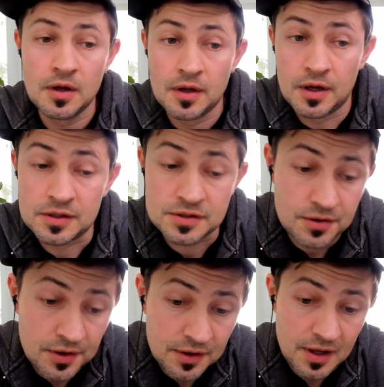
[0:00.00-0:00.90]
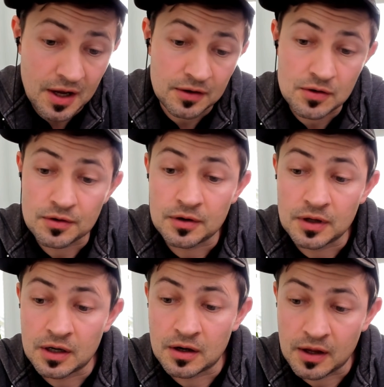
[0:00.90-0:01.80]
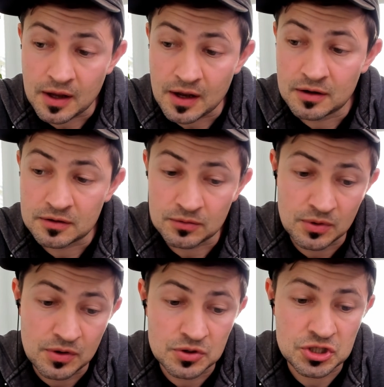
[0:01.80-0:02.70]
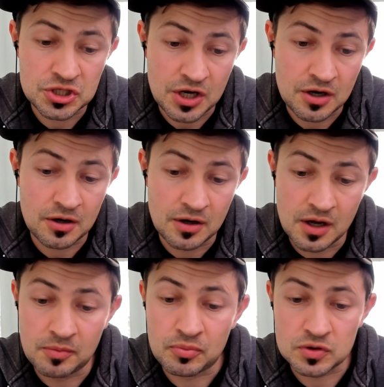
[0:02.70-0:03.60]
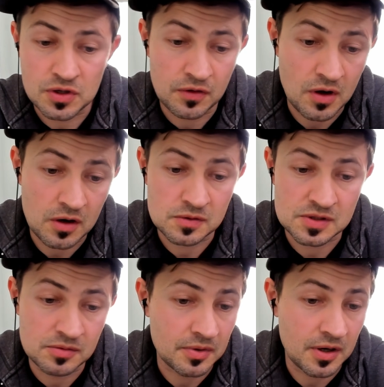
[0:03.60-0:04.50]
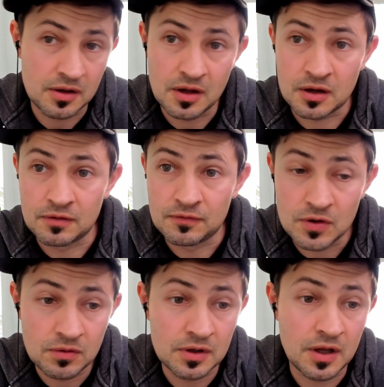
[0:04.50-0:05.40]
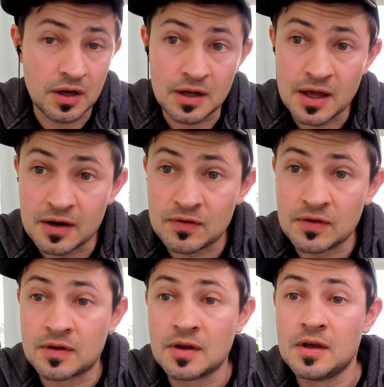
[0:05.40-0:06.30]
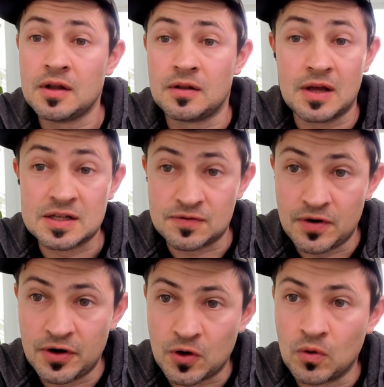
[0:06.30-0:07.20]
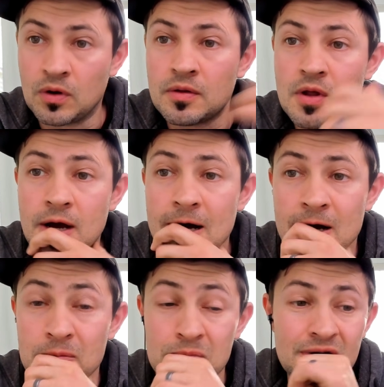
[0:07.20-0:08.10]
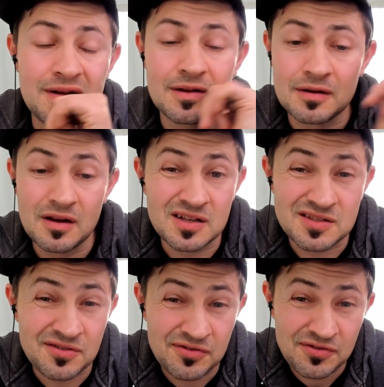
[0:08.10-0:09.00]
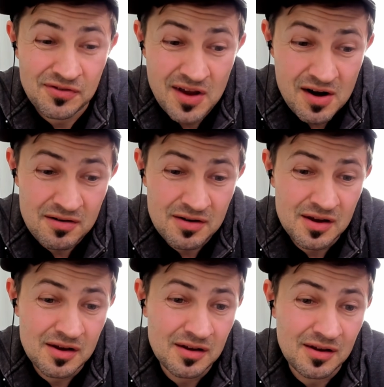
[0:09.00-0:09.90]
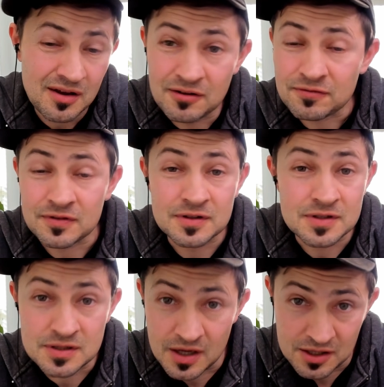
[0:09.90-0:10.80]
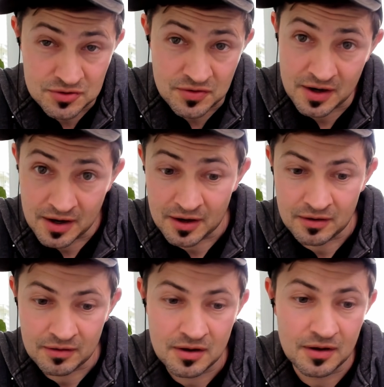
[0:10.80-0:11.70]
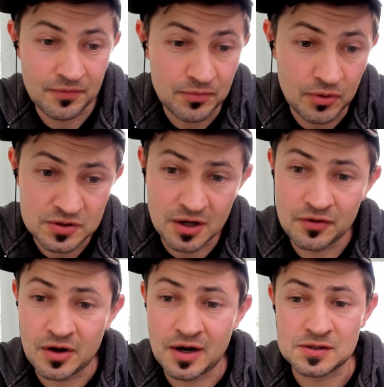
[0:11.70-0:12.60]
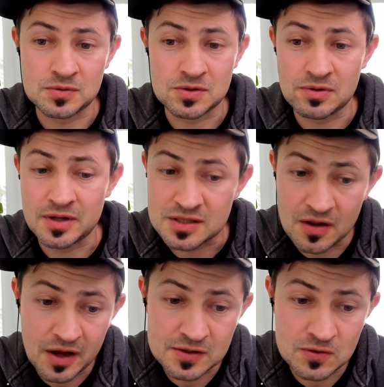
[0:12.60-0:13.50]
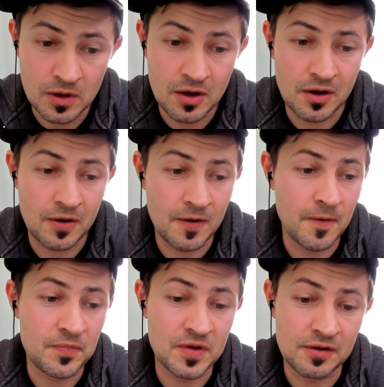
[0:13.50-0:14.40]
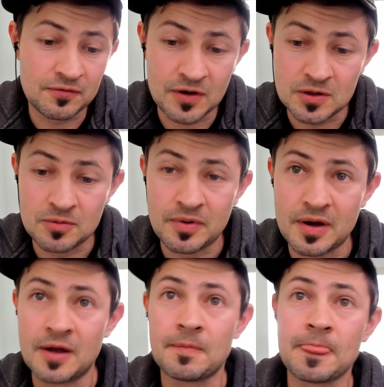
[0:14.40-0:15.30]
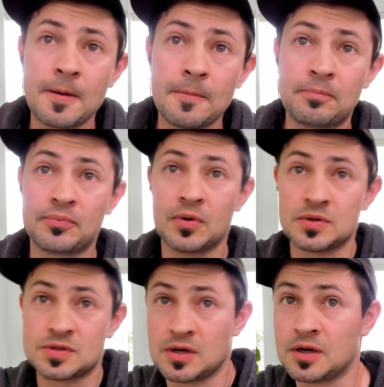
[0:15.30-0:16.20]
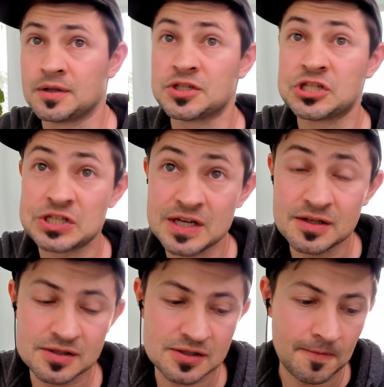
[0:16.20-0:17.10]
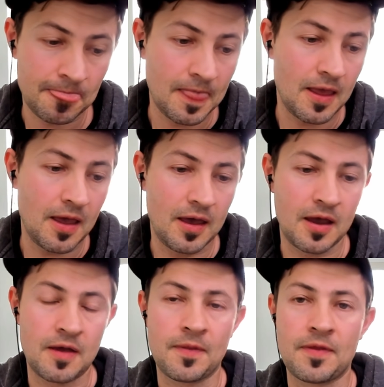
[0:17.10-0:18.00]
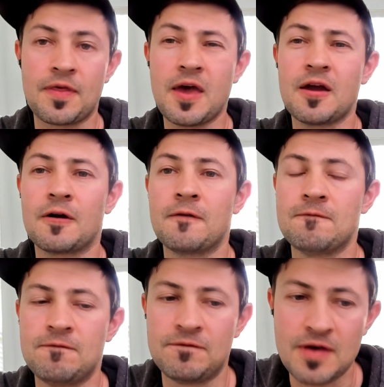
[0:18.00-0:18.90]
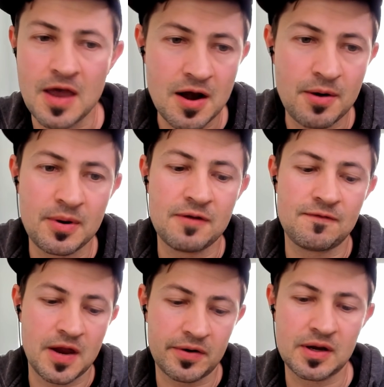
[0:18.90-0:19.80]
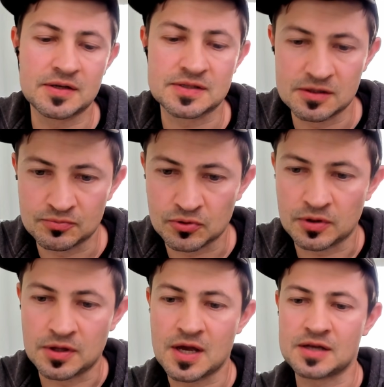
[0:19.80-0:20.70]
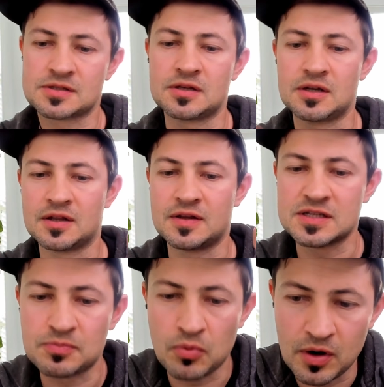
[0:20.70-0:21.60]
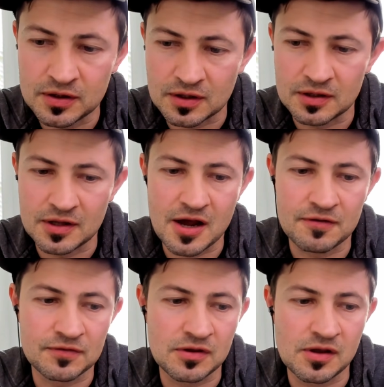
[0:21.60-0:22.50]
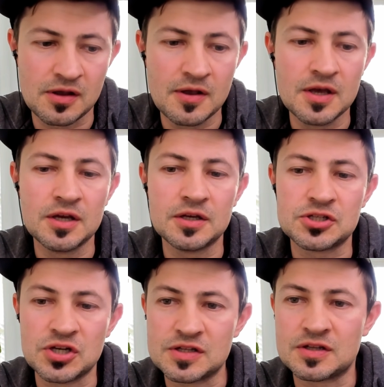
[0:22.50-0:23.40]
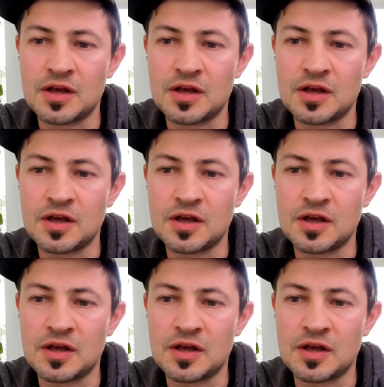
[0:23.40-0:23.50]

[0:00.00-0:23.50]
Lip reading: It's good that you don't need an account. When you share a Proton doc with somebody, they can view it, they can edit it. That's very cool. But it's a very infant stage right now. Proton Docs was released not too long ago, then followed by Proton Sheets. and they are very, very simple. Yes, at this point, a lot of the sheets that